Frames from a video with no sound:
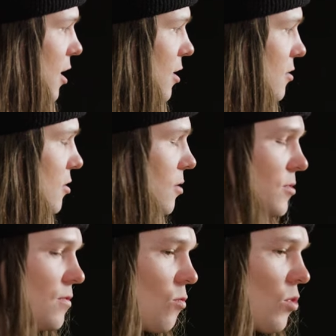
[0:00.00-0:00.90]
And in
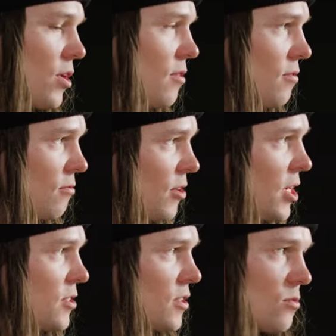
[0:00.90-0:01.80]
terms of width
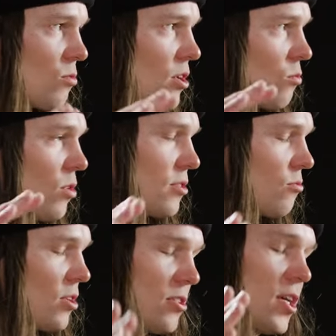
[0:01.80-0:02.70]
ranges, what
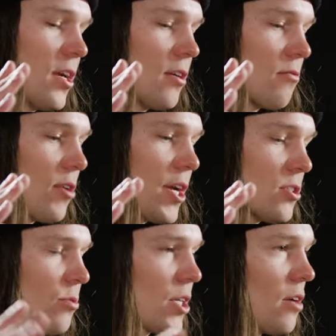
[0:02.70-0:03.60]
kind of
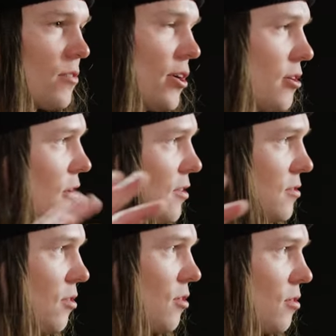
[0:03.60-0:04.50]
range are we covering across
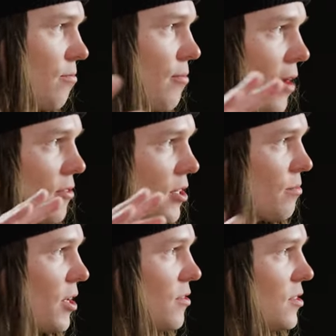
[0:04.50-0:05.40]
the whole Maverick
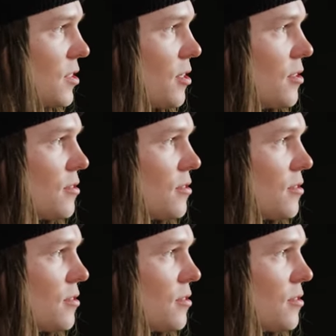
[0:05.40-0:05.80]
and Maven series?